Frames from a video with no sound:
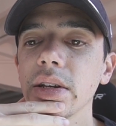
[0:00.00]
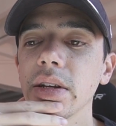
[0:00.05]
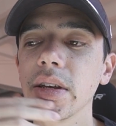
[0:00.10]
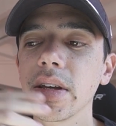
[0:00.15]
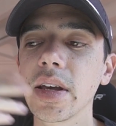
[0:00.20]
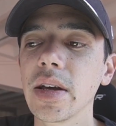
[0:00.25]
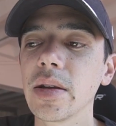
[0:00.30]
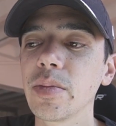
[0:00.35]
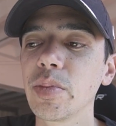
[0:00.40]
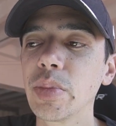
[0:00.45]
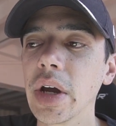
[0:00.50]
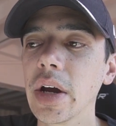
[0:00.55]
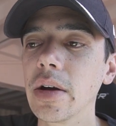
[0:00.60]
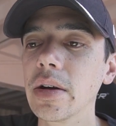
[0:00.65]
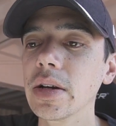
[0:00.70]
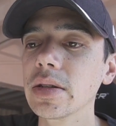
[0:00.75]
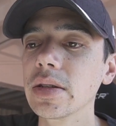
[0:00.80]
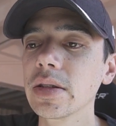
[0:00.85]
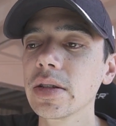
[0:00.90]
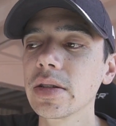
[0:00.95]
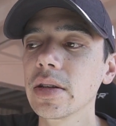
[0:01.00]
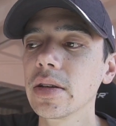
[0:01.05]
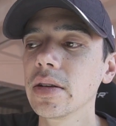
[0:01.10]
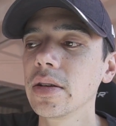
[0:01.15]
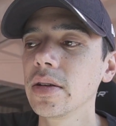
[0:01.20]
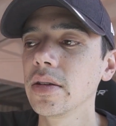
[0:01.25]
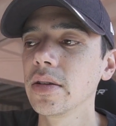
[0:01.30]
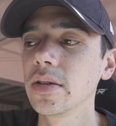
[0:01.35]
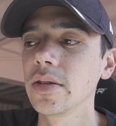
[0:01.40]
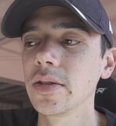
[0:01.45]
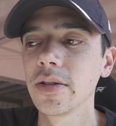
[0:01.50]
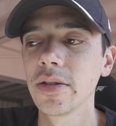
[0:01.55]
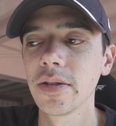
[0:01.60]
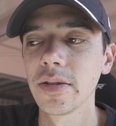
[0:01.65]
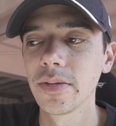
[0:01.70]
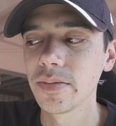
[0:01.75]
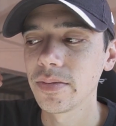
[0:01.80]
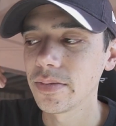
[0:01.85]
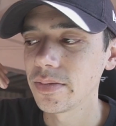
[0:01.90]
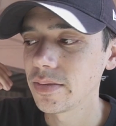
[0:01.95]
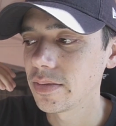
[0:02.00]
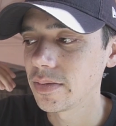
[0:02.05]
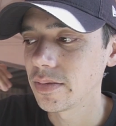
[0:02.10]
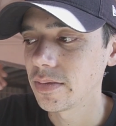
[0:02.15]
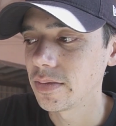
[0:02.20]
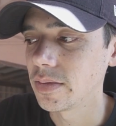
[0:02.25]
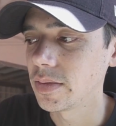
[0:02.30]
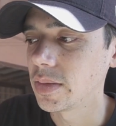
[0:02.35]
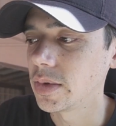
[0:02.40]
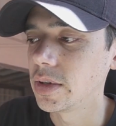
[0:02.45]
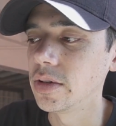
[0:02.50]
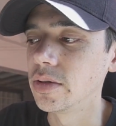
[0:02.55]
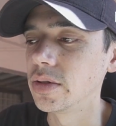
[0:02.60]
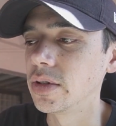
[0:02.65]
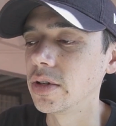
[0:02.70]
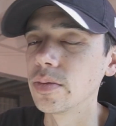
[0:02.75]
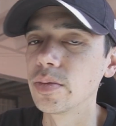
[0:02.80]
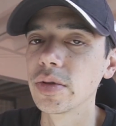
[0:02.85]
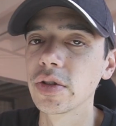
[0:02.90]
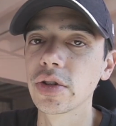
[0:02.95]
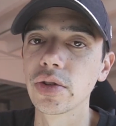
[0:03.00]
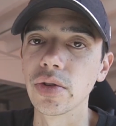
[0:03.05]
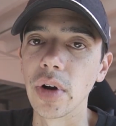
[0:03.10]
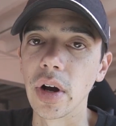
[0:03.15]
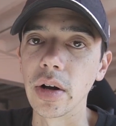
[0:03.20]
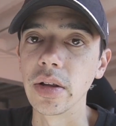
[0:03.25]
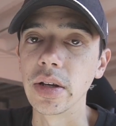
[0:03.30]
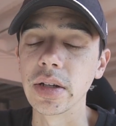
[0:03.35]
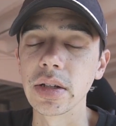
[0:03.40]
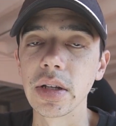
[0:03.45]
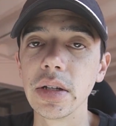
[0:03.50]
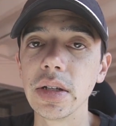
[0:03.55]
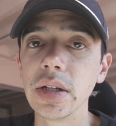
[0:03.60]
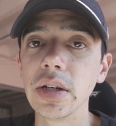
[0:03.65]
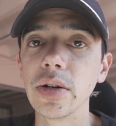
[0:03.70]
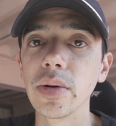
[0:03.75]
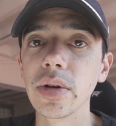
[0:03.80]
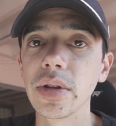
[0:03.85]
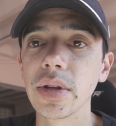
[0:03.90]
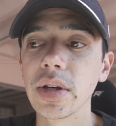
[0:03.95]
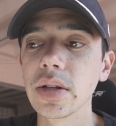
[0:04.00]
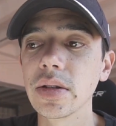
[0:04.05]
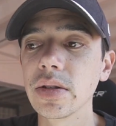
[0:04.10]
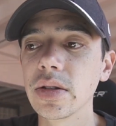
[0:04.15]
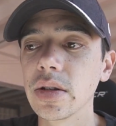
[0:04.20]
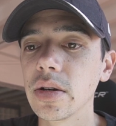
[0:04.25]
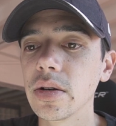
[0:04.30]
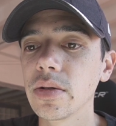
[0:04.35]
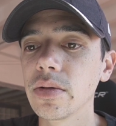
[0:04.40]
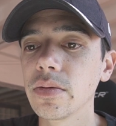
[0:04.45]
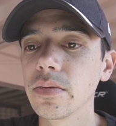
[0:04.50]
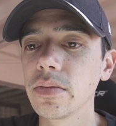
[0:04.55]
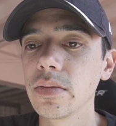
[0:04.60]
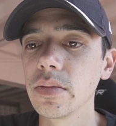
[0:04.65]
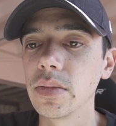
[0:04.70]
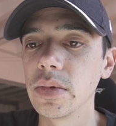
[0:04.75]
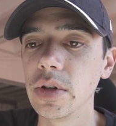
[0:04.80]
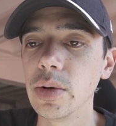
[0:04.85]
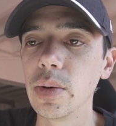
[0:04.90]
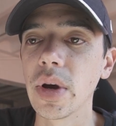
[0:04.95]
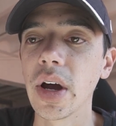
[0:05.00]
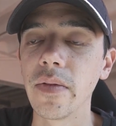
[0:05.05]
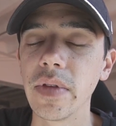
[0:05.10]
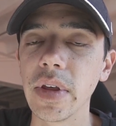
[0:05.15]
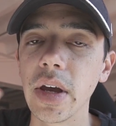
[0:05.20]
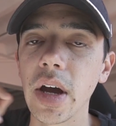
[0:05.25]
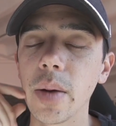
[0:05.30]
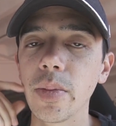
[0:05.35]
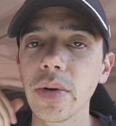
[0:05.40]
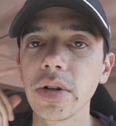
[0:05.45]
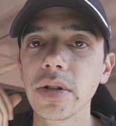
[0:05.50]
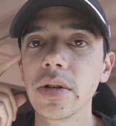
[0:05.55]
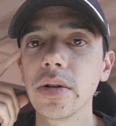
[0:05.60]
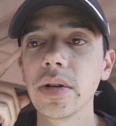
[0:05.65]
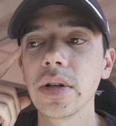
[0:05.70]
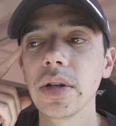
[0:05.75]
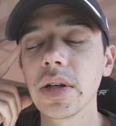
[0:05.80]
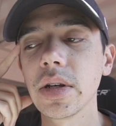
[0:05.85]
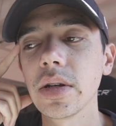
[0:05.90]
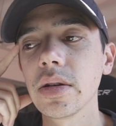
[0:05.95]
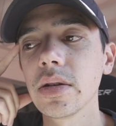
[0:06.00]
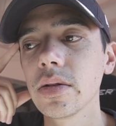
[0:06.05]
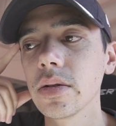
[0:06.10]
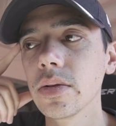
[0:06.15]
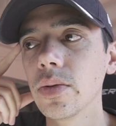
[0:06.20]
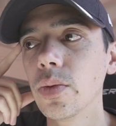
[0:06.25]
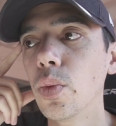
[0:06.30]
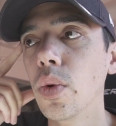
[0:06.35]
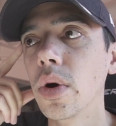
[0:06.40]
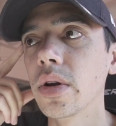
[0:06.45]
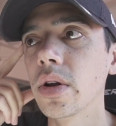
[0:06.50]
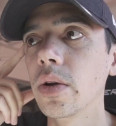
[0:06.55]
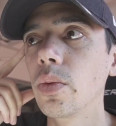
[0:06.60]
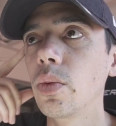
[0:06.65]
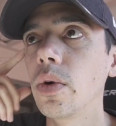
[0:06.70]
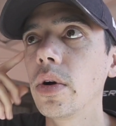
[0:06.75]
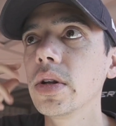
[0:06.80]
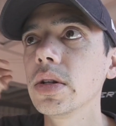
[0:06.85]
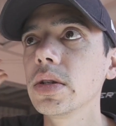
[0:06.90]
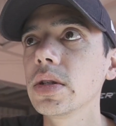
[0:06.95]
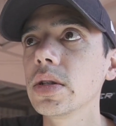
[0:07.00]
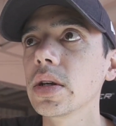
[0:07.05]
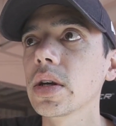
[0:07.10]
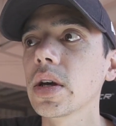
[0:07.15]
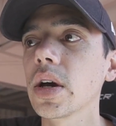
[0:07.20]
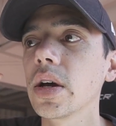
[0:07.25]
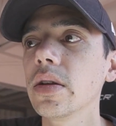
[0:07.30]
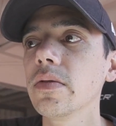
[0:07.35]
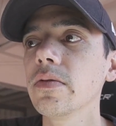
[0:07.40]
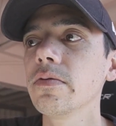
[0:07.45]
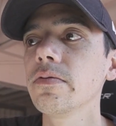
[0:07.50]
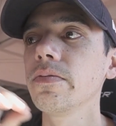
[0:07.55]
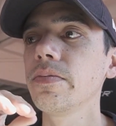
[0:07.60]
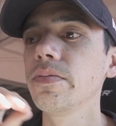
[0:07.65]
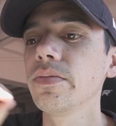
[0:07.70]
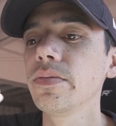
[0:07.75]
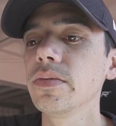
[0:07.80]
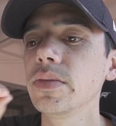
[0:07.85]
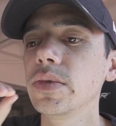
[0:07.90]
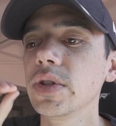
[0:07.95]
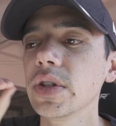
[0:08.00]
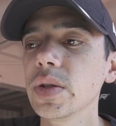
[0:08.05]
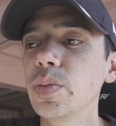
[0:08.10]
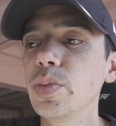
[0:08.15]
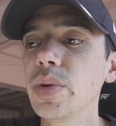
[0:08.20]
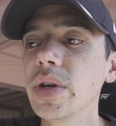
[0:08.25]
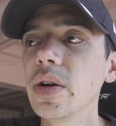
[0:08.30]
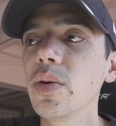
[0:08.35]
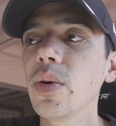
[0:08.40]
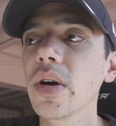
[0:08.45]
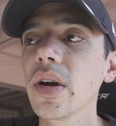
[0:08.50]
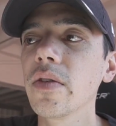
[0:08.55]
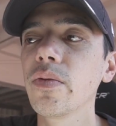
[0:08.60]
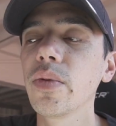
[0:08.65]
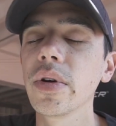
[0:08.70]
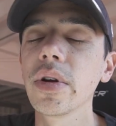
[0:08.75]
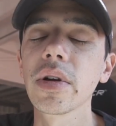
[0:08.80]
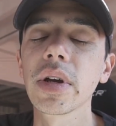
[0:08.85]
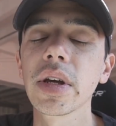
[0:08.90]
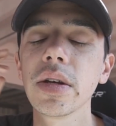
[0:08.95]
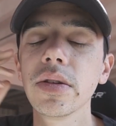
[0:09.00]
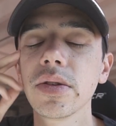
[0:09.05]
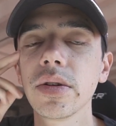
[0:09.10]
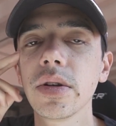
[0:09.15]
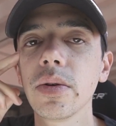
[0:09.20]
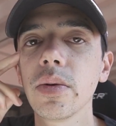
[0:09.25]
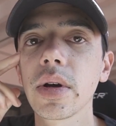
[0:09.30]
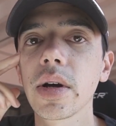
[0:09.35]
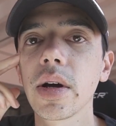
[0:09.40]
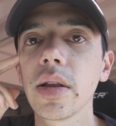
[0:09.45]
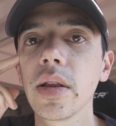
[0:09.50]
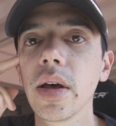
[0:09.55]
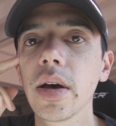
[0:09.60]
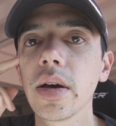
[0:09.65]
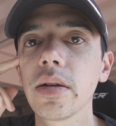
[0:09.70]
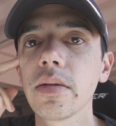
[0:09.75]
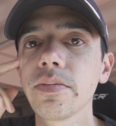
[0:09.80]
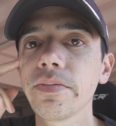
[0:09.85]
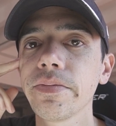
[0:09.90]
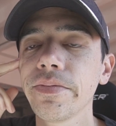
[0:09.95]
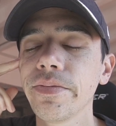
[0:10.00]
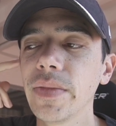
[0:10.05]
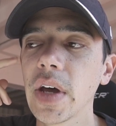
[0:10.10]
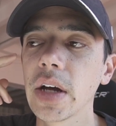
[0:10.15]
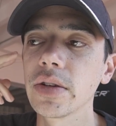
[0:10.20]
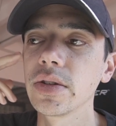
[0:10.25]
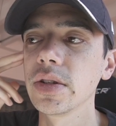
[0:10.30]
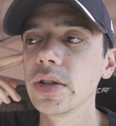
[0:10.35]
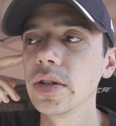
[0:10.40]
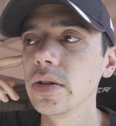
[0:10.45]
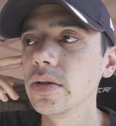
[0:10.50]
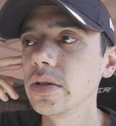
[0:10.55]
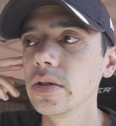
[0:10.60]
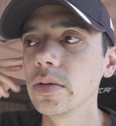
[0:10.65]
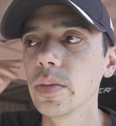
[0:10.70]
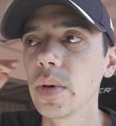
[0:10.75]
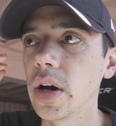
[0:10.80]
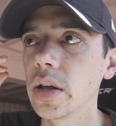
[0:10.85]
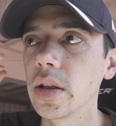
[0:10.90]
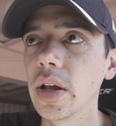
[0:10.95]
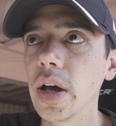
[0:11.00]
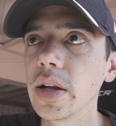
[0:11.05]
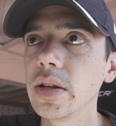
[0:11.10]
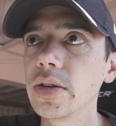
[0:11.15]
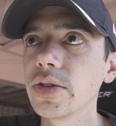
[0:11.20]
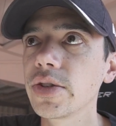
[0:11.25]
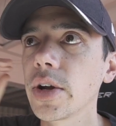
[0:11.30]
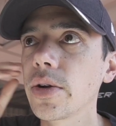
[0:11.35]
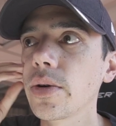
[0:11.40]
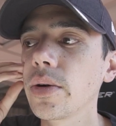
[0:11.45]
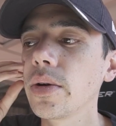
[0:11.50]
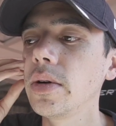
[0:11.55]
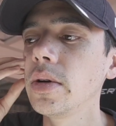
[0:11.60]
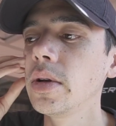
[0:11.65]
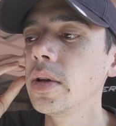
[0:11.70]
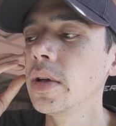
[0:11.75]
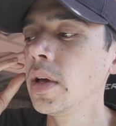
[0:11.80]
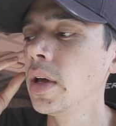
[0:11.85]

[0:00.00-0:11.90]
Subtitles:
And again, parents, YouTube's struggling to deal with it, so you have the opportunity one-on-one to kind of just be aware of what your kids are doing online. Not just YouTube, online in general.